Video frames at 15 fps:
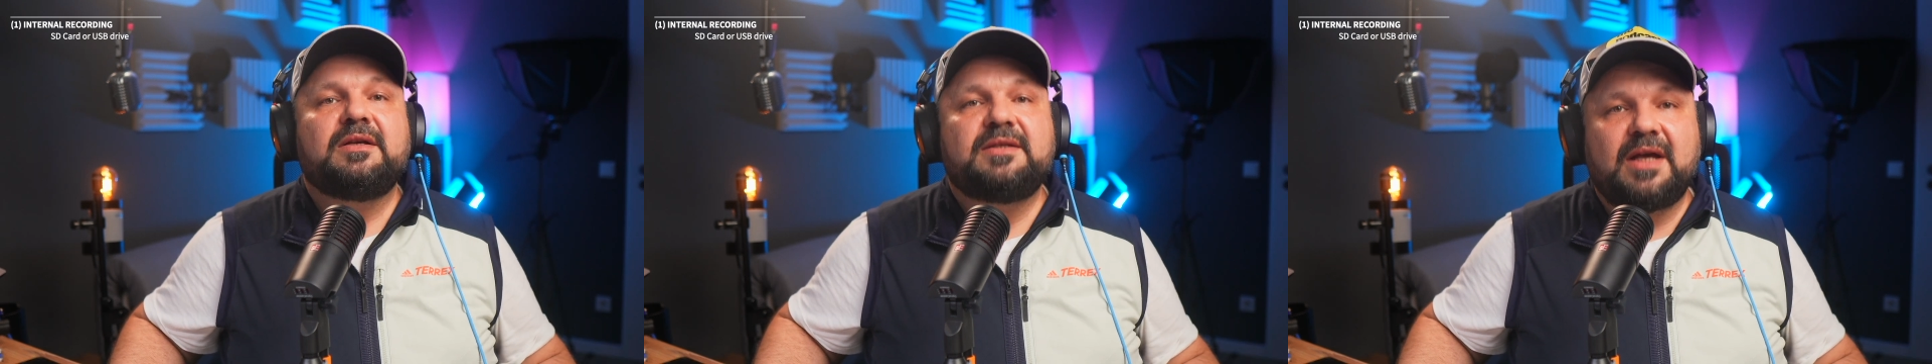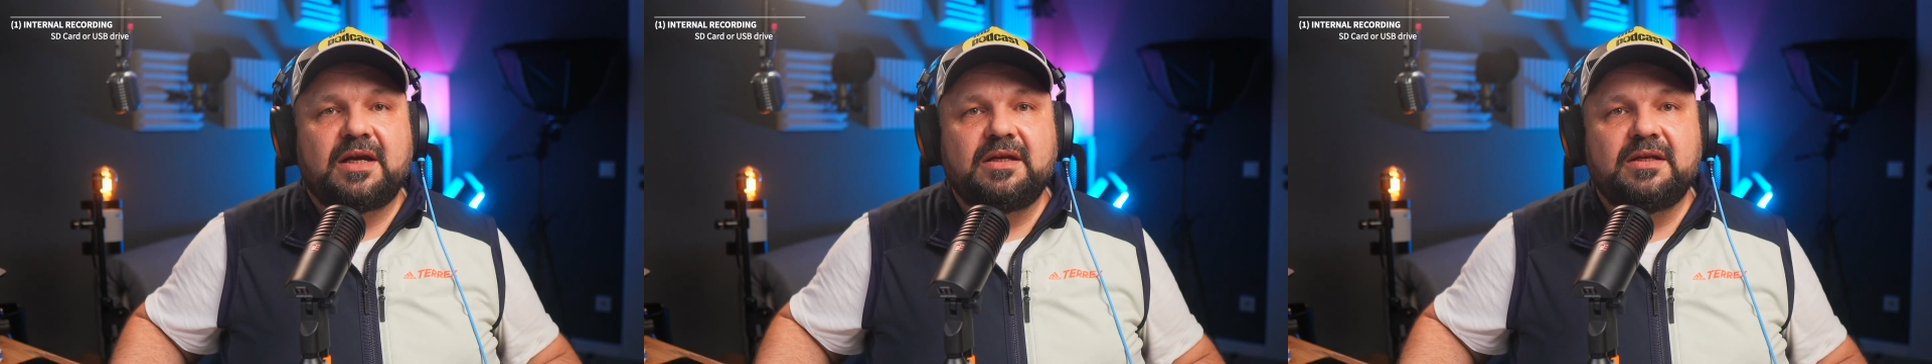
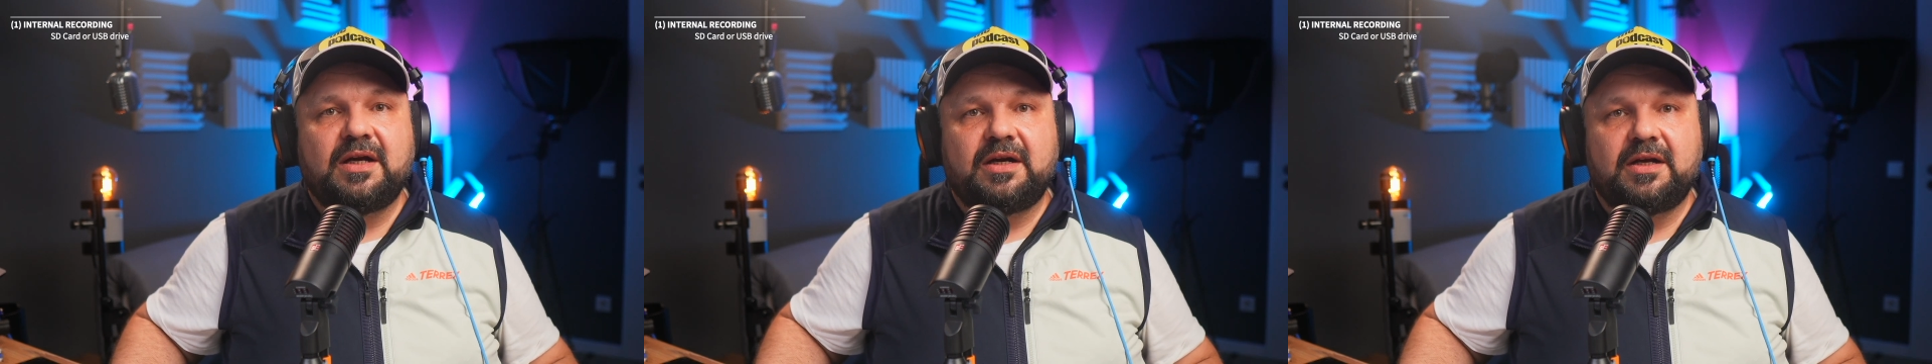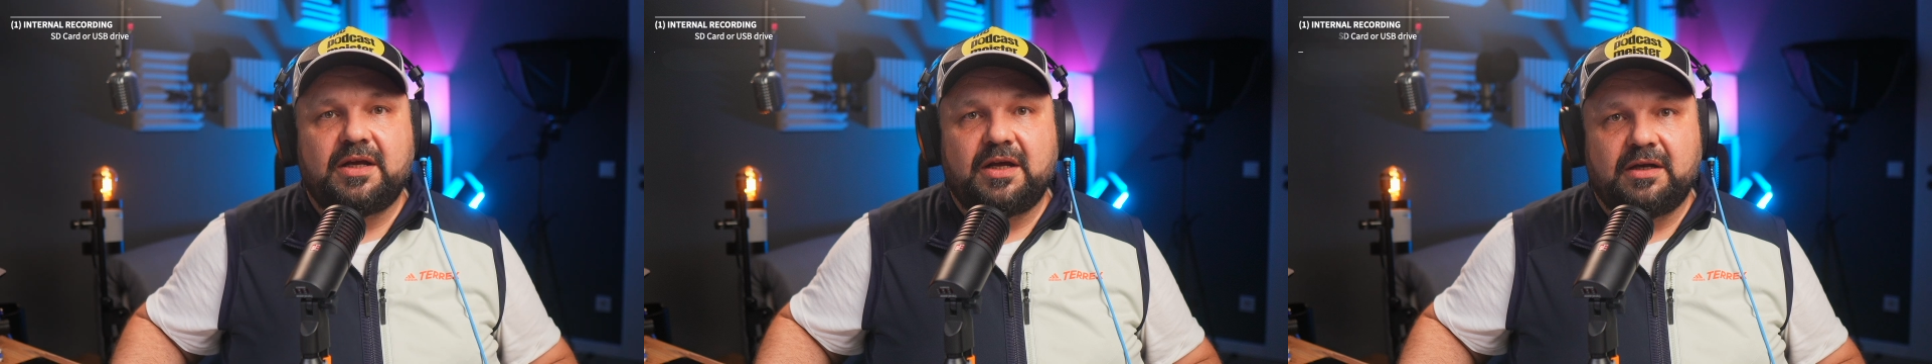Second
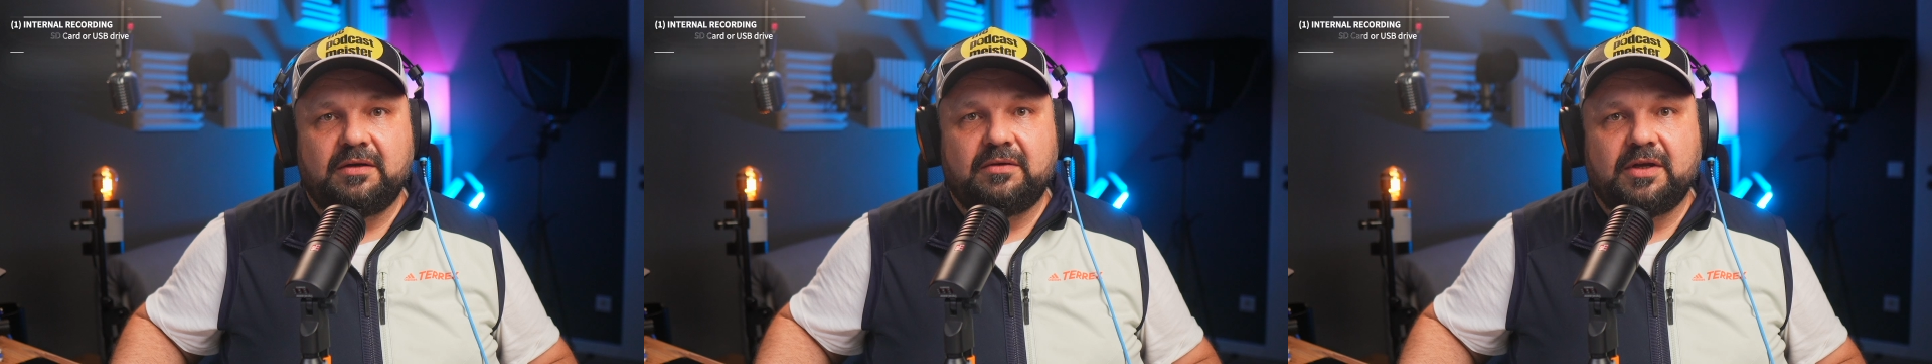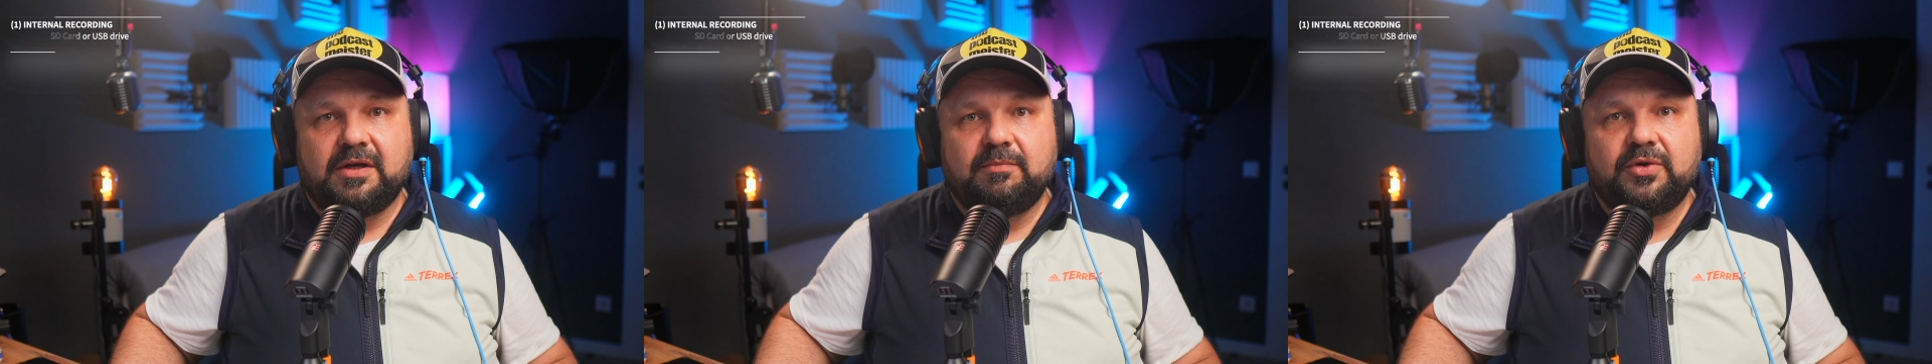are the
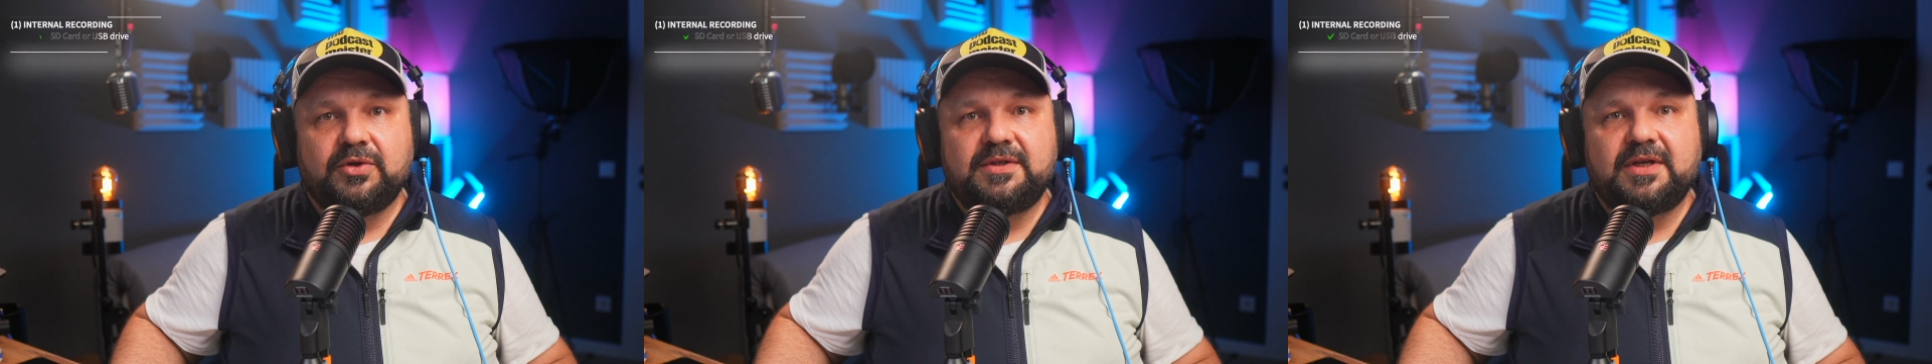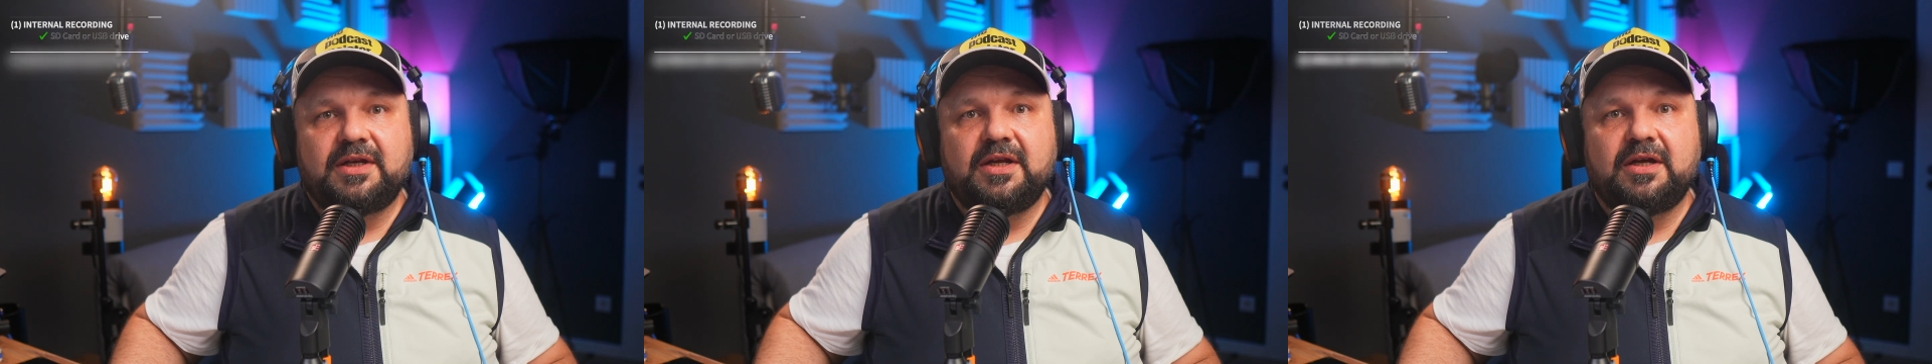analog
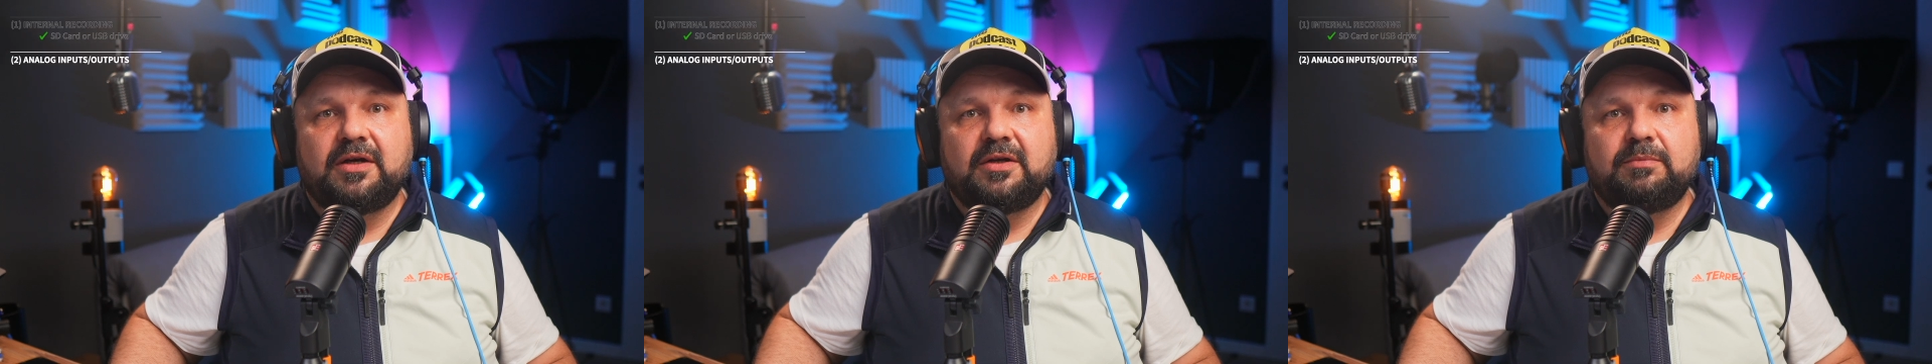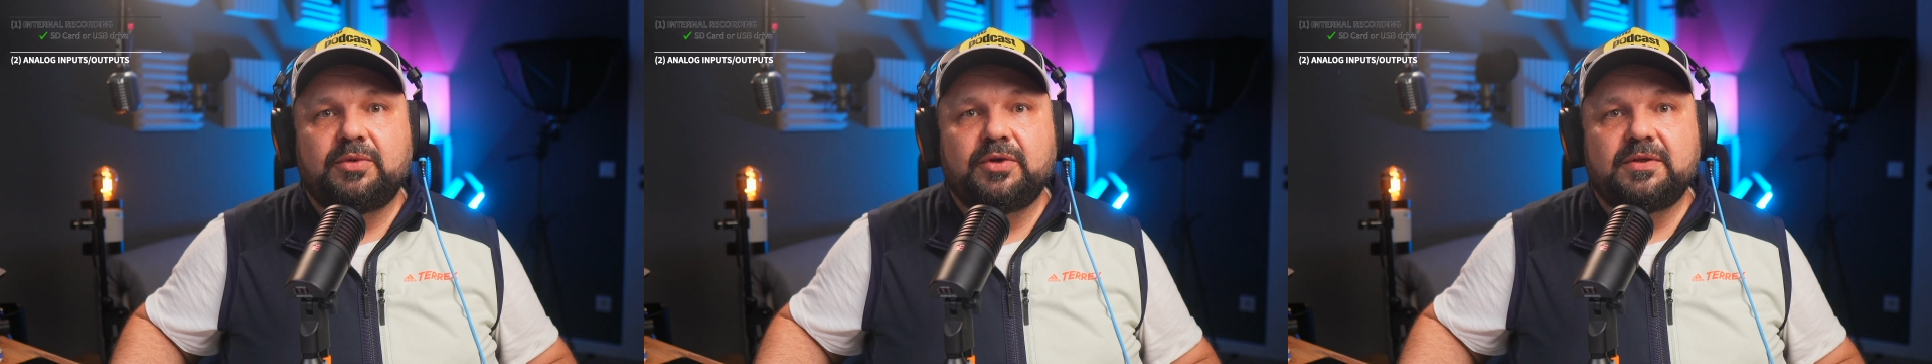inputs and the
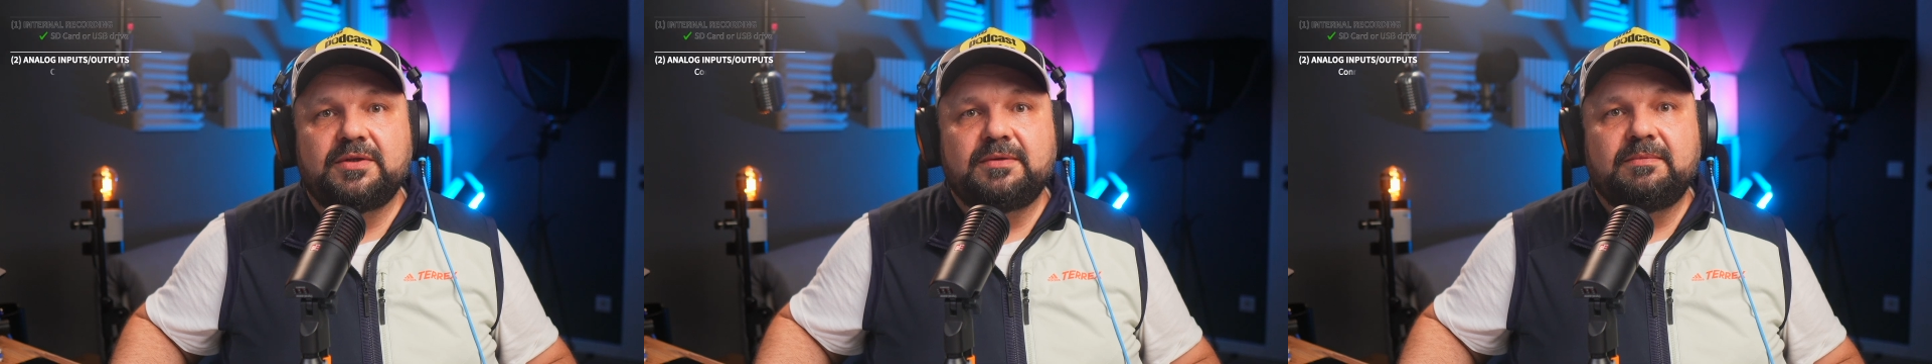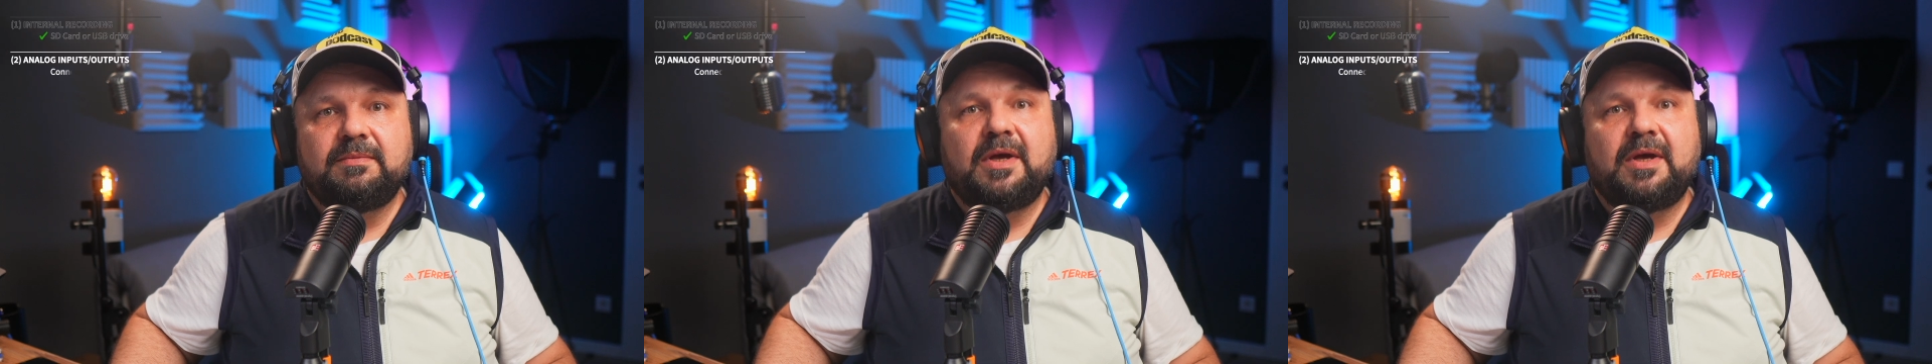outputs.